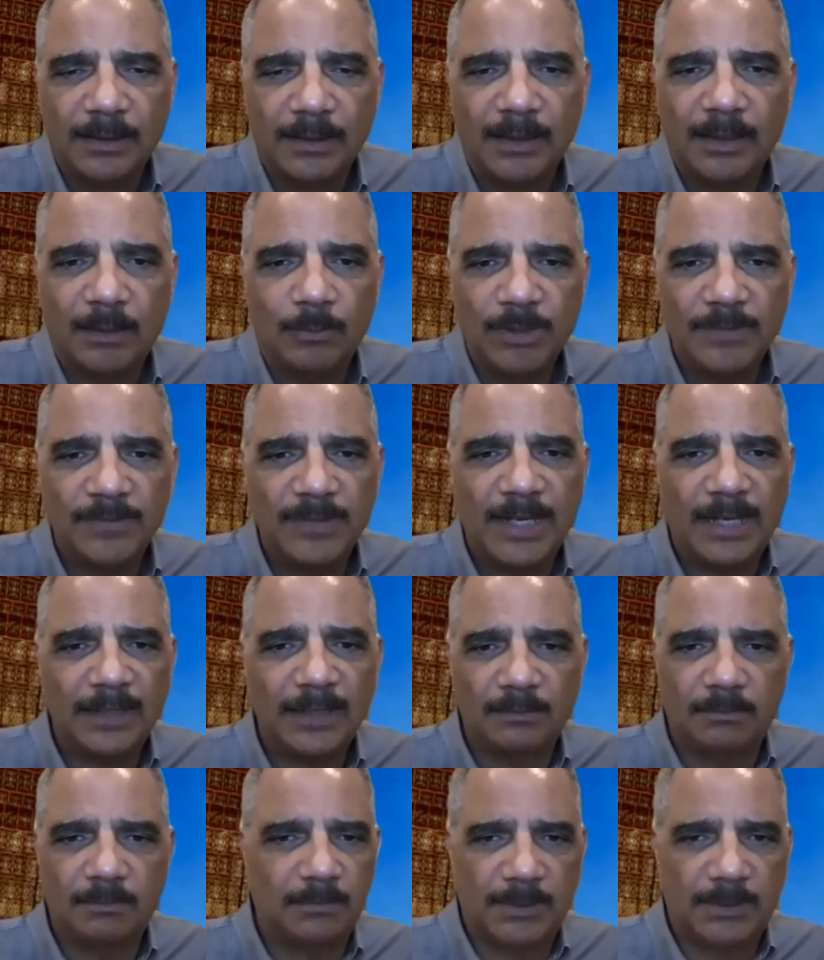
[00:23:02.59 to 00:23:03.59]
Um, we've
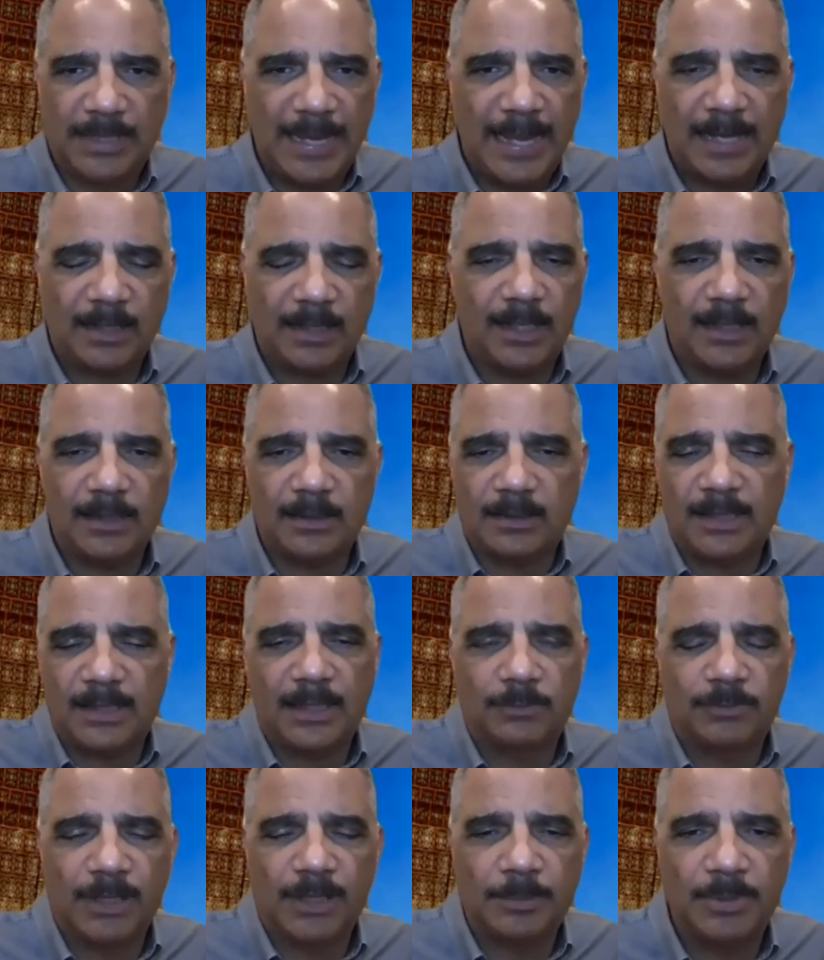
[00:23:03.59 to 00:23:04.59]
got candidates
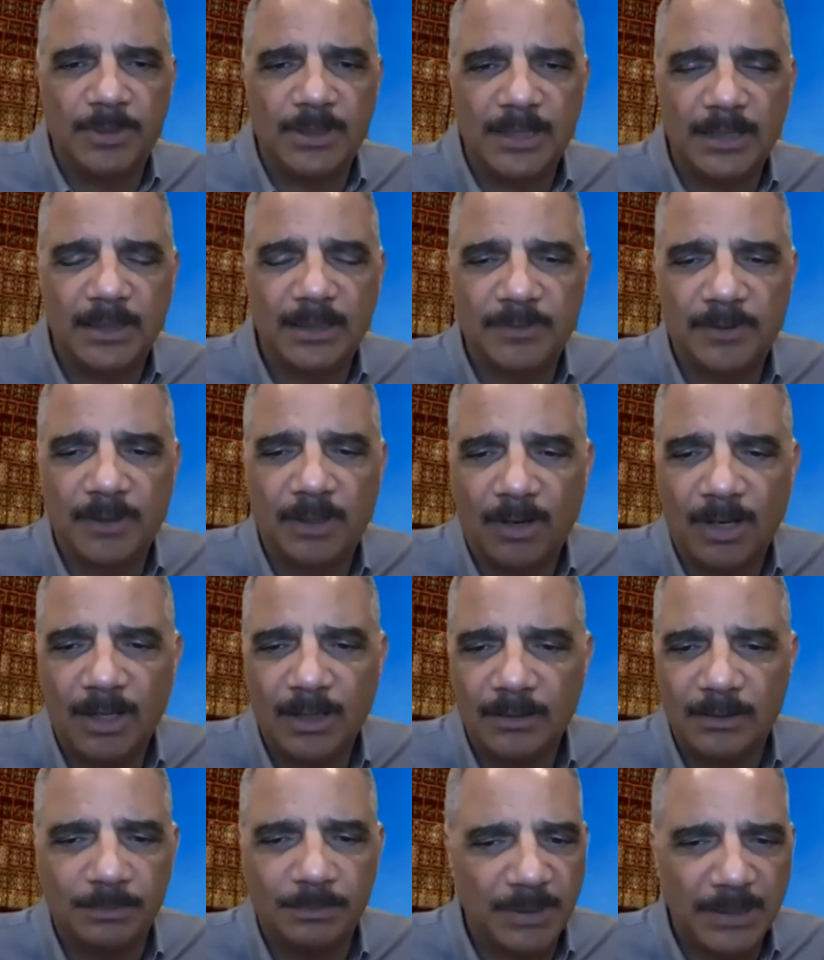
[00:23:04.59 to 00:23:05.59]
like Representative
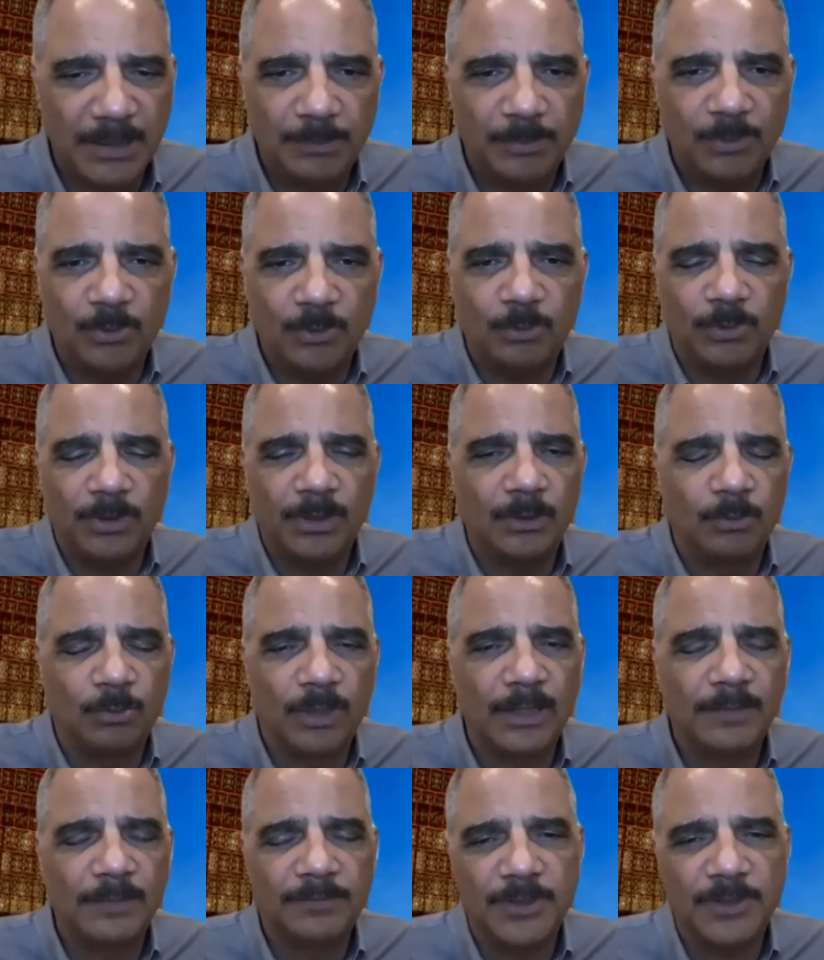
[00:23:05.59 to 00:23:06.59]
Clark, people who you know
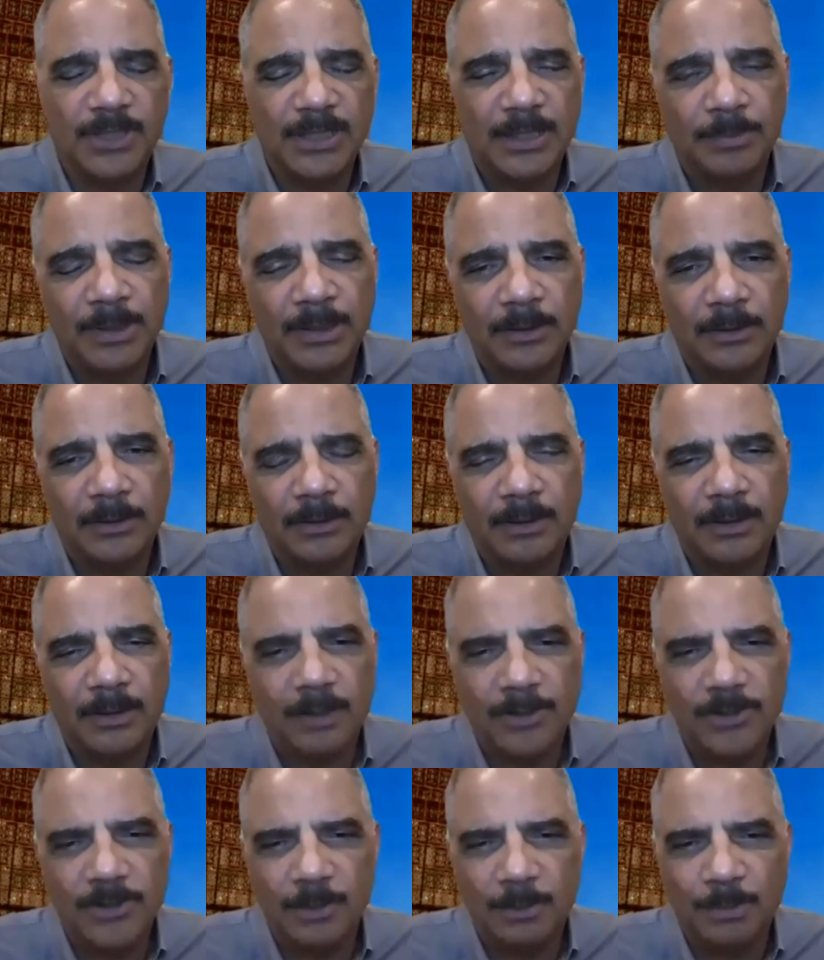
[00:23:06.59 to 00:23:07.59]
run for something
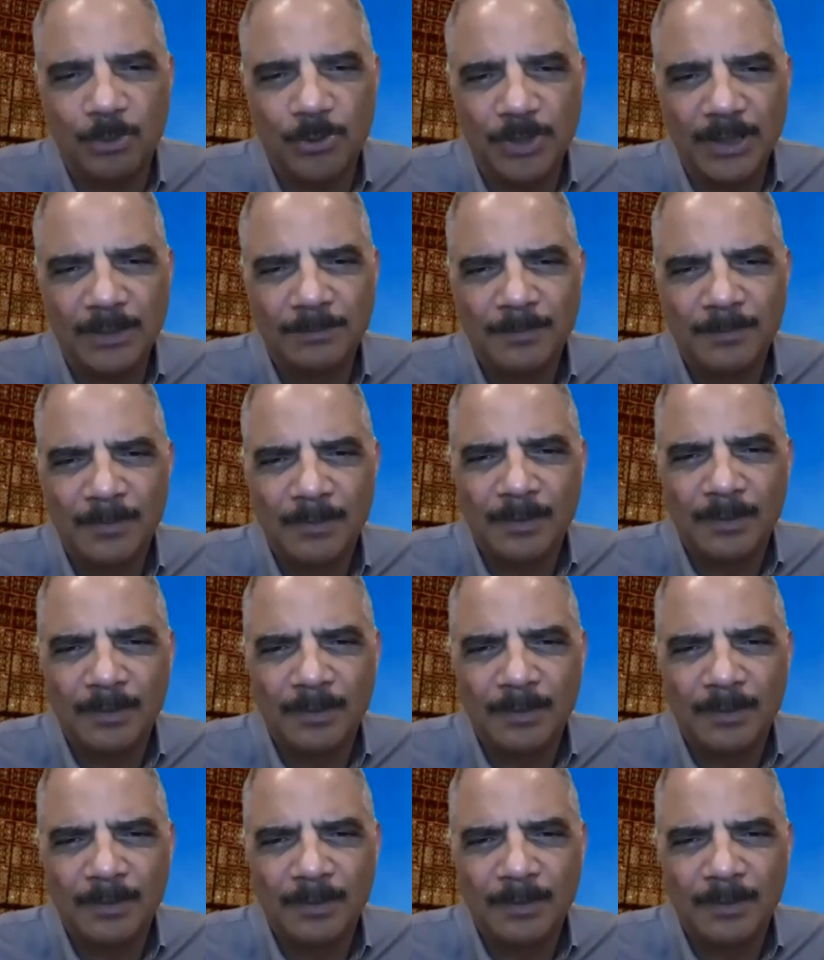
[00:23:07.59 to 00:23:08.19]
are supporting.